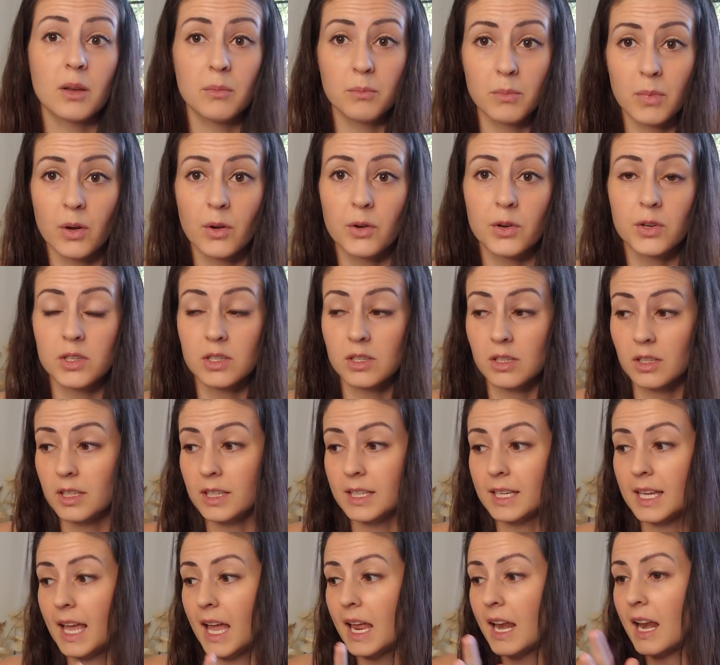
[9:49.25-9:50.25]

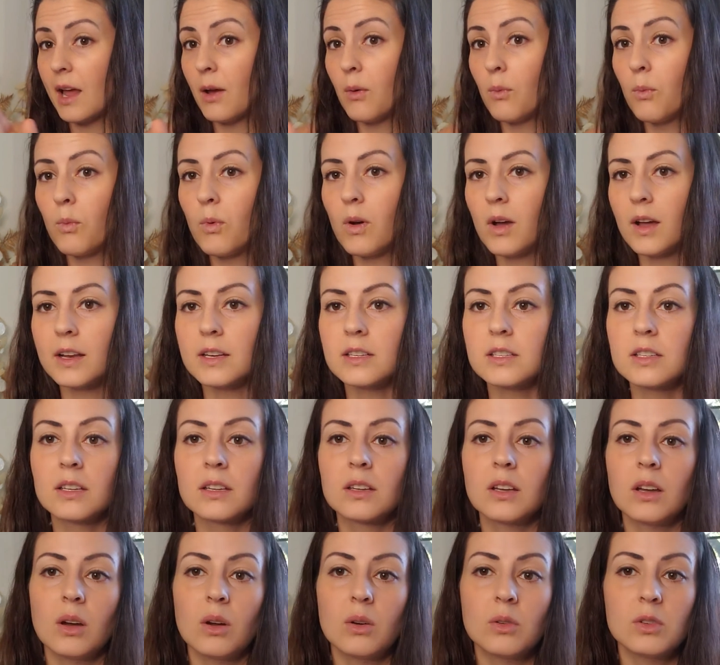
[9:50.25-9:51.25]
emotionally and I want to
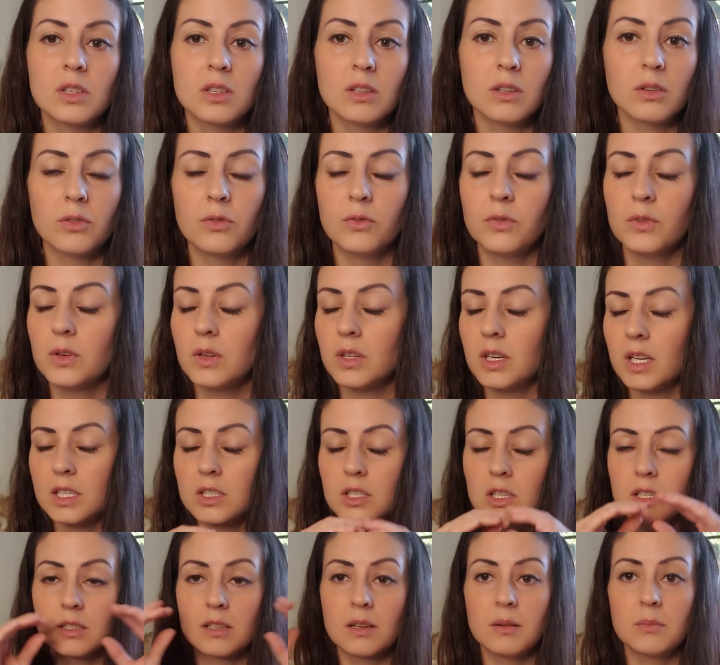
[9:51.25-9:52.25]
go to the food and
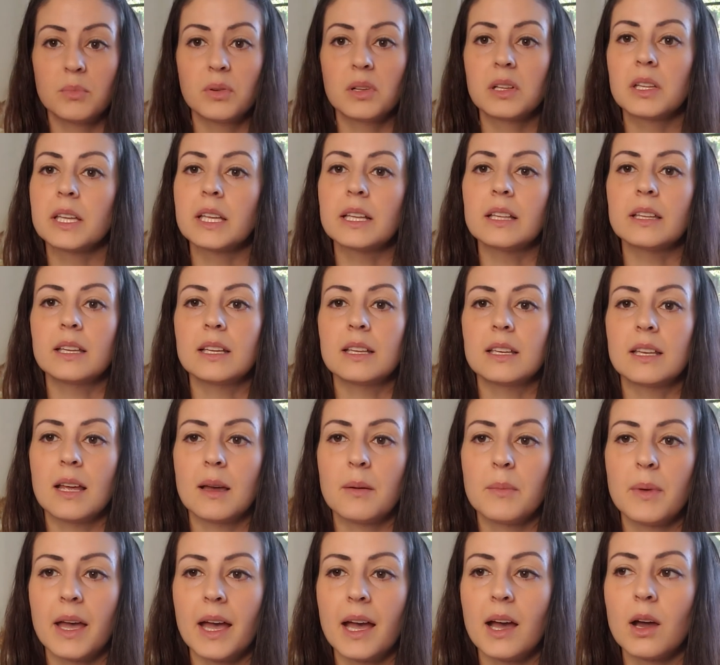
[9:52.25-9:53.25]
just completely
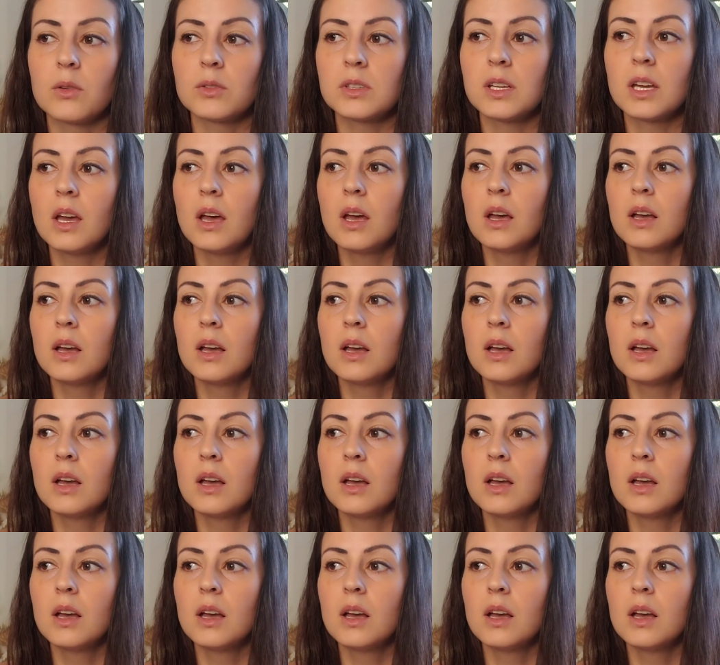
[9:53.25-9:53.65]
numb out.